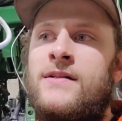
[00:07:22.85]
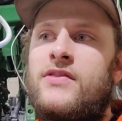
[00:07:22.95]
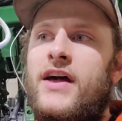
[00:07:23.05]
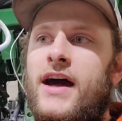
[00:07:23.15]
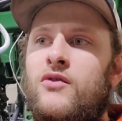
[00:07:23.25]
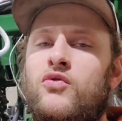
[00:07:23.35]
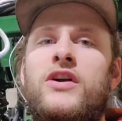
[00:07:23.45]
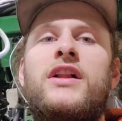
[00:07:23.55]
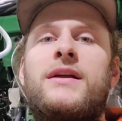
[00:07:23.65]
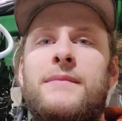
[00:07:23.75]
that
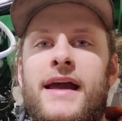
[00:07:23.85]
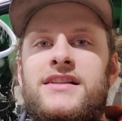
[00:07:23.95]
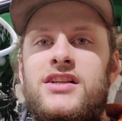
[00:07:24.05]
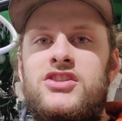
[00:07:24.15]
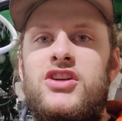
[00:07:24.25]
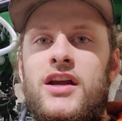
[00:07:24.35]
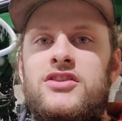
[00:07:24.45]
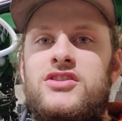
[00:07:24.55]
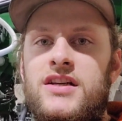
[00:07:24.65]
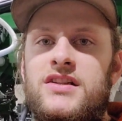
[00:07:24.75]
really makes us
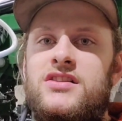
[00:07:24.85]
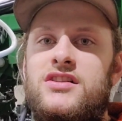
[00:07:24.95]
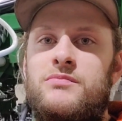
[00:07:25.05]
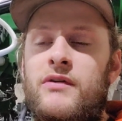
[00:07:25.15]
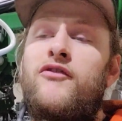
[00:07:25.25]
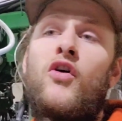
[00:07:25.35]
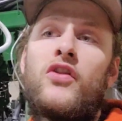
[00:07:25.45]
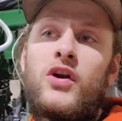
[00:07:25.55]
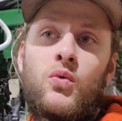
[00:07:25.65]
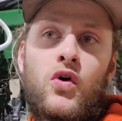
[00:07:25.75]
change discs before
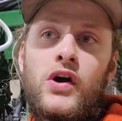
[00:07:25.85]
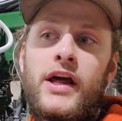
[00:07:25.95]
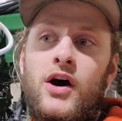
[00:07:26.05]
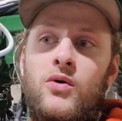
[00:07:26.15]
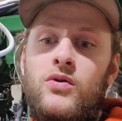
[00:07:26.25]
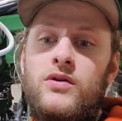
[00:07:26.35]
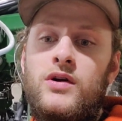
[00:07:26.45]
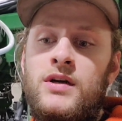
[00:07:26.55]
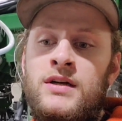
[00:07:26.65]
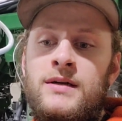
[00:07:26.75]
they're worn out,
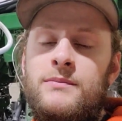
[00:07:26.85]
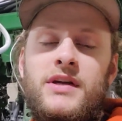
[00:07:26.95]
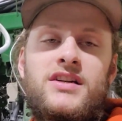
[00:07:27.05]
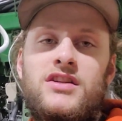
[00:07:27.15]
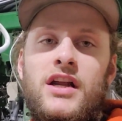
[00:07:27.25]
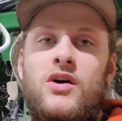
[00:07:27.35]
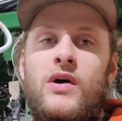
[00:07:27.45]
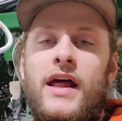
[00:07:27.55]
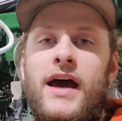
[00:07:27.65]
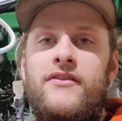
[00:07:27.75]
because I don't
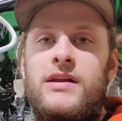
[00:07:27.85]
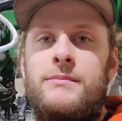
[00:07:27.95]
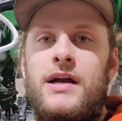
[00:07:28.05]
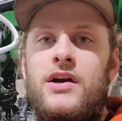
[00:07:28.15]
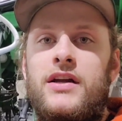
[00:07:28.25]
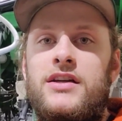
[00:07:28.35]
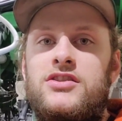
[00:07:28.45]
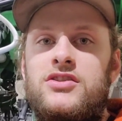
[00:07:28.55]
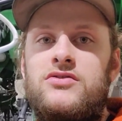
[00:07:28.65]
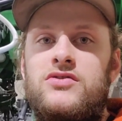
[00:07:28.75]
want to have any bearing
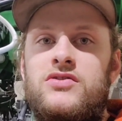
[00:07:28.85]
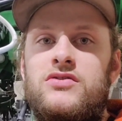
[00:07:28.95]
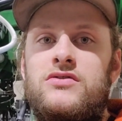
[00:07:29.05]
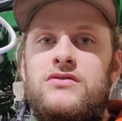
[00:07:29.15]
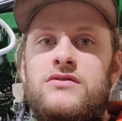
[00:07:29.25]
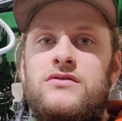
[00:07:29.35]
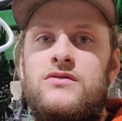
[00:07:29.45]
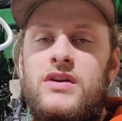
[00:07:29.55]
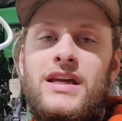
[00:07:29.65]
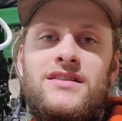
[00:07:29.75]
issues
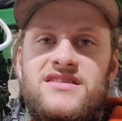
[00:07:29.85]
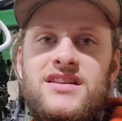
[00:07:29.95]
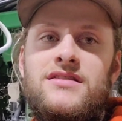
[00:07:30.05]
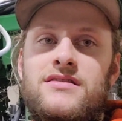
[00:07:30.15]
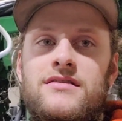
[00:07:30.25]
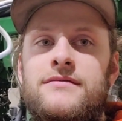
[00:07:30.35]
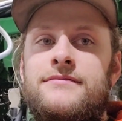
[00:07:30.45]
in season.